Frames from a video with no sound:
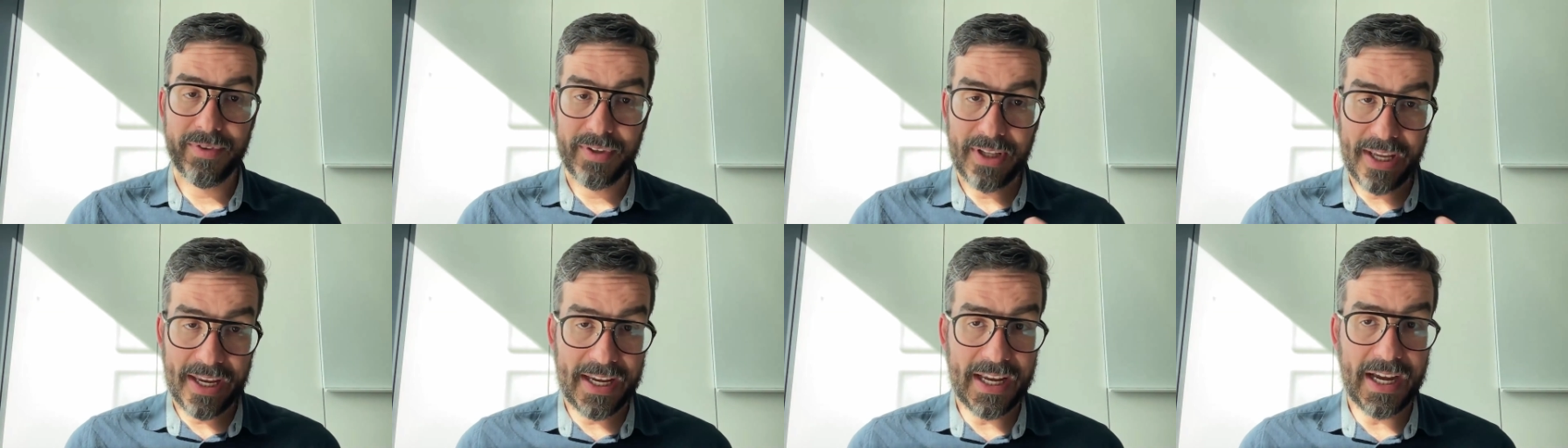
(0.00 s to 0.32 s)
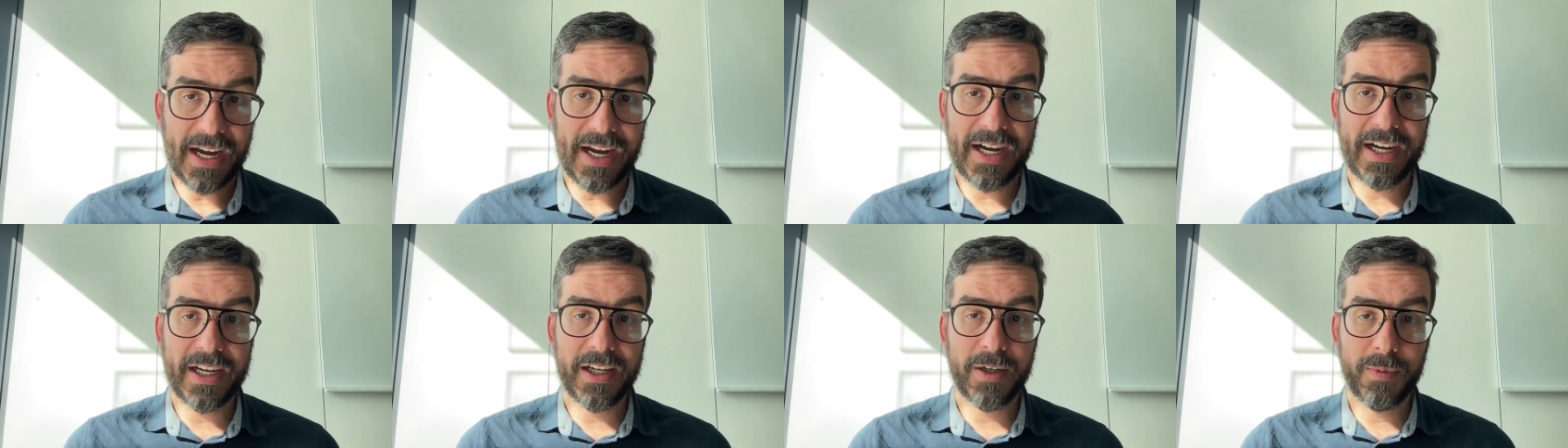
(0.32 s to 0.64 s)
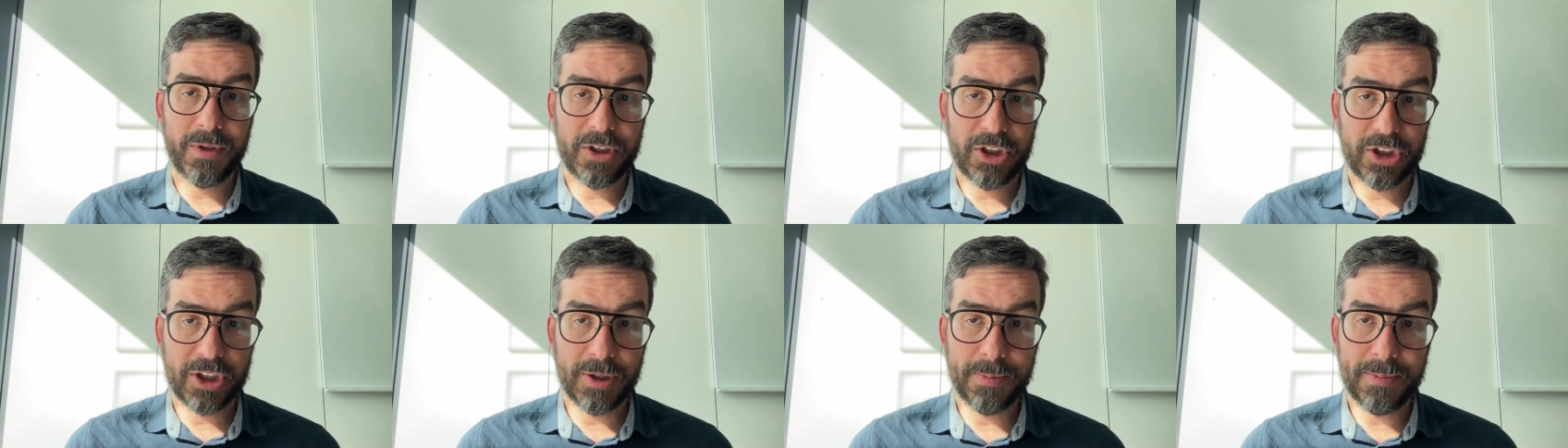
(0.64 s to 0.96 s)
AI
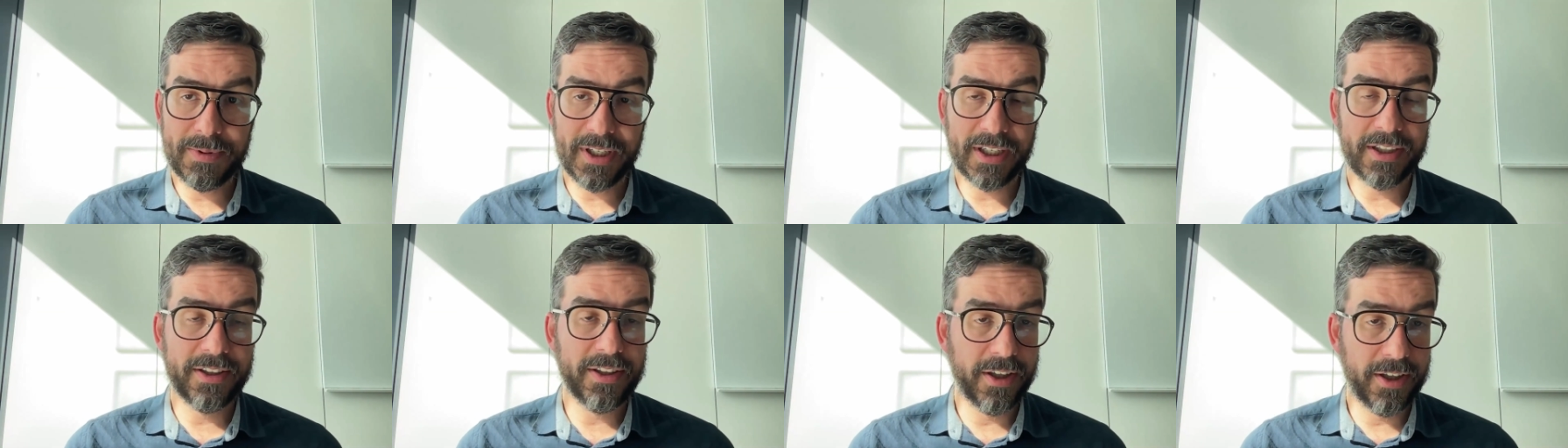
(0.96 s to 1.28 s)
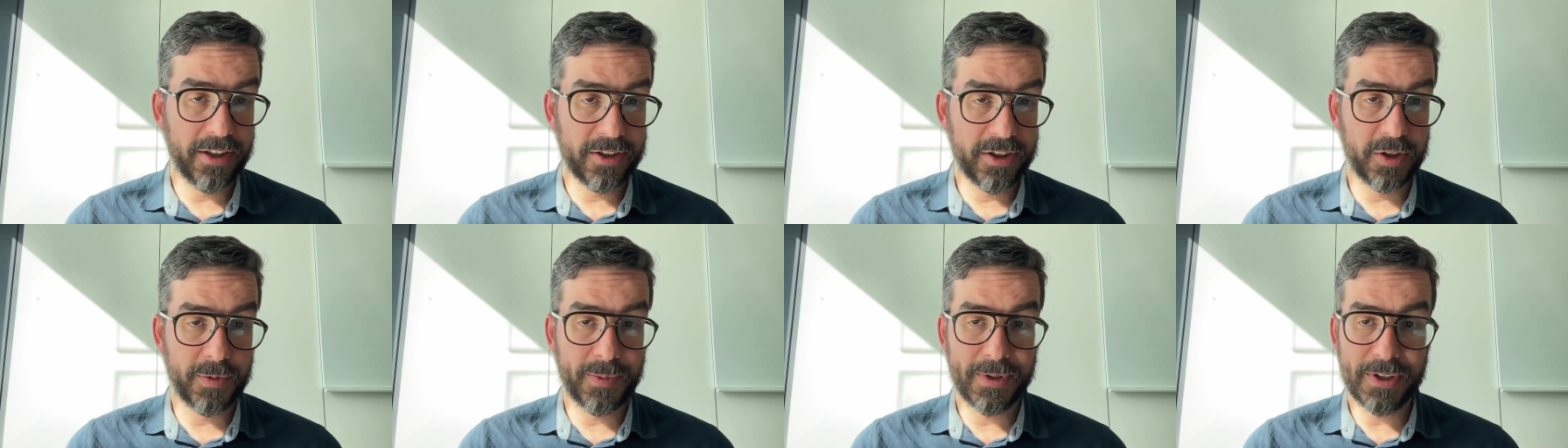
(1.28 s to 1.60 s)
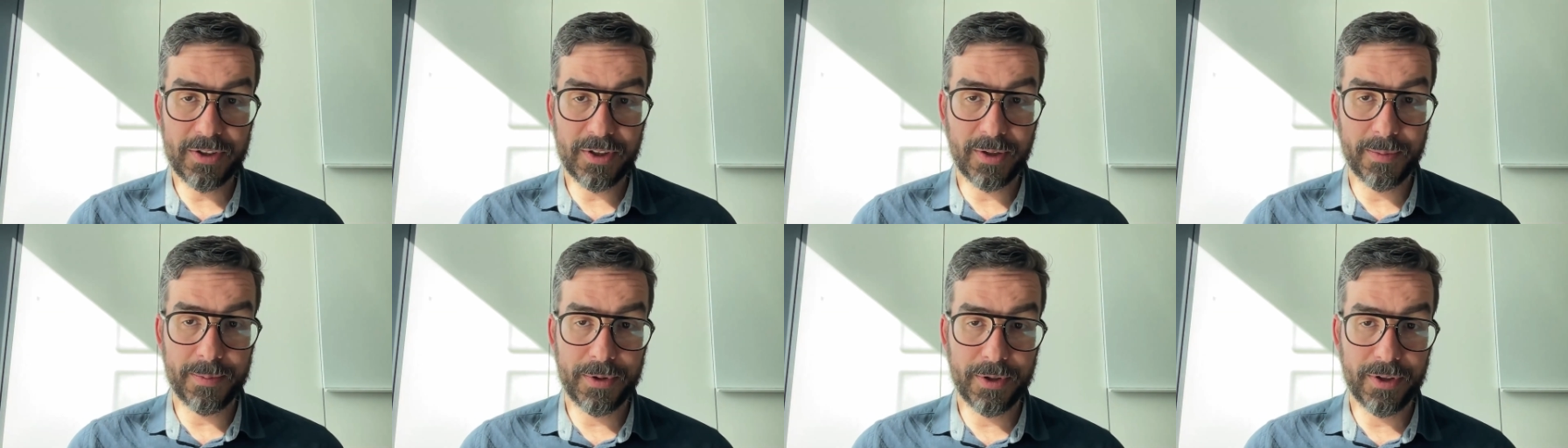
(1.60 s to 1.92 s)
with chip technologies with
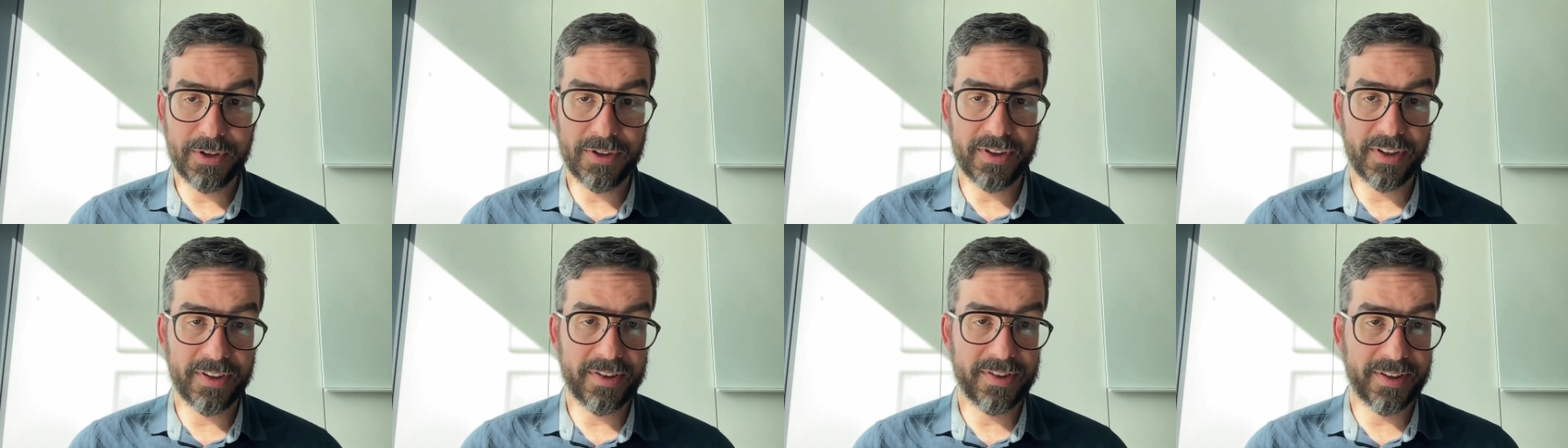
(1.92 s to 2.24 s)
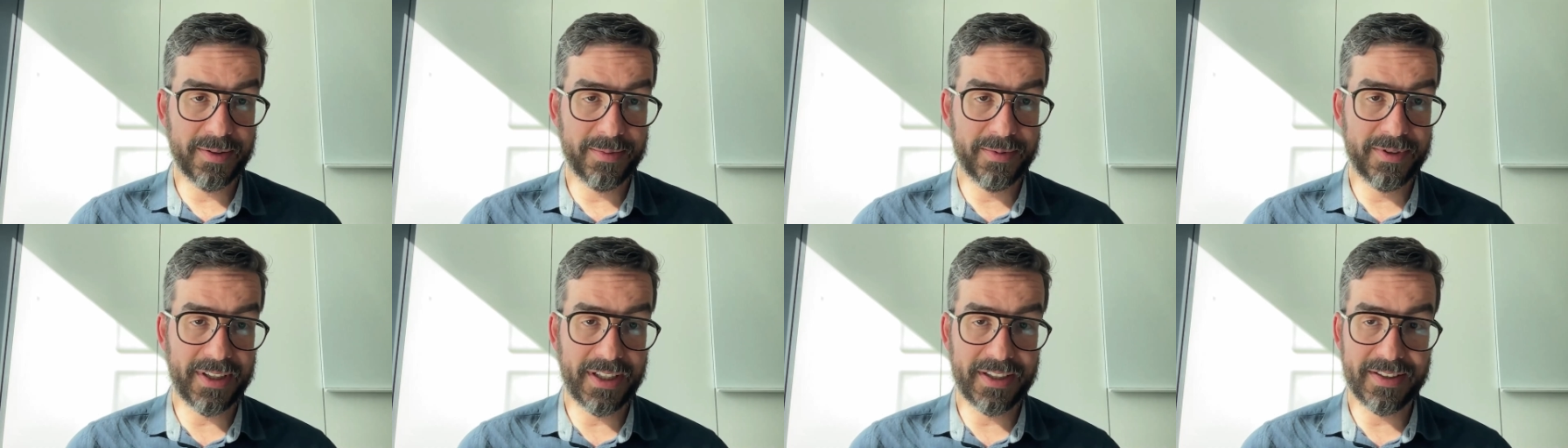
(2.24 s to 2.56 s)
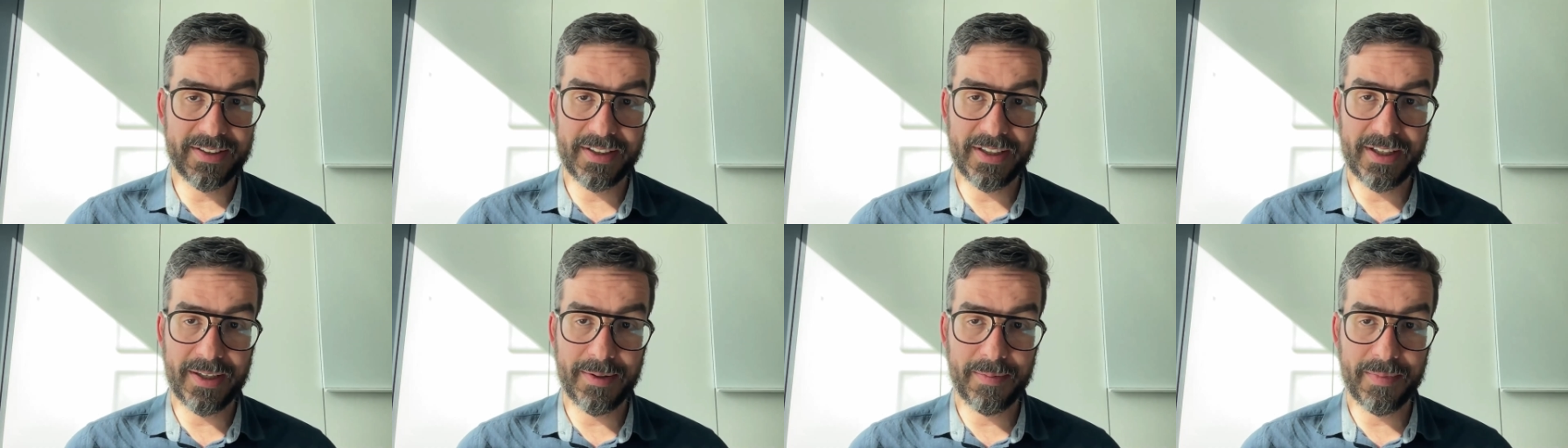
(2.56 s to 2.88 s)
compute systems
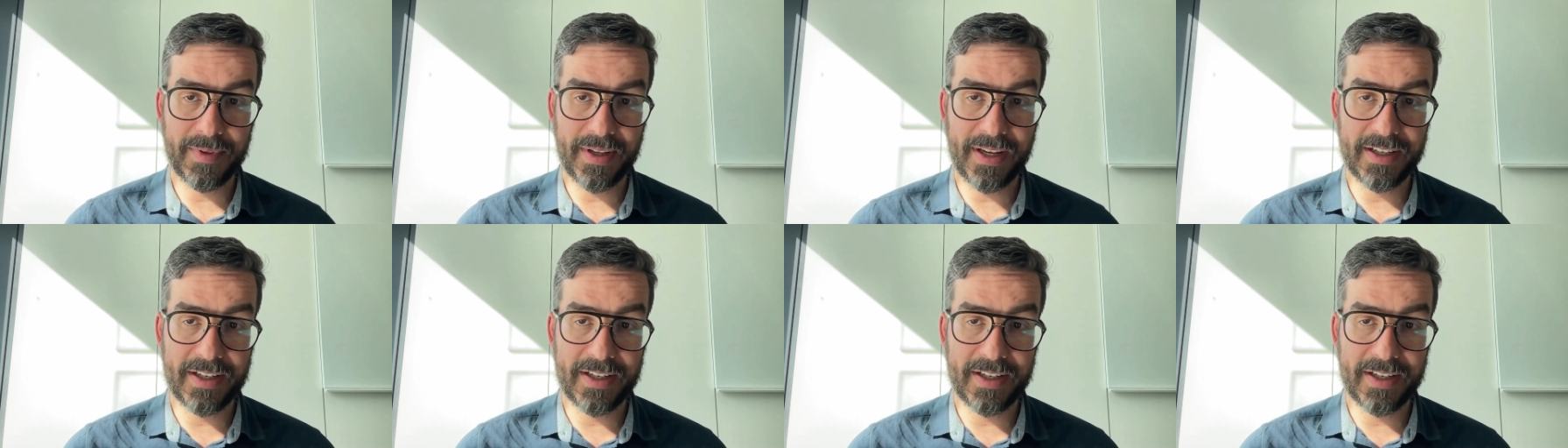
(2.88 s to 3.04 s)
as um,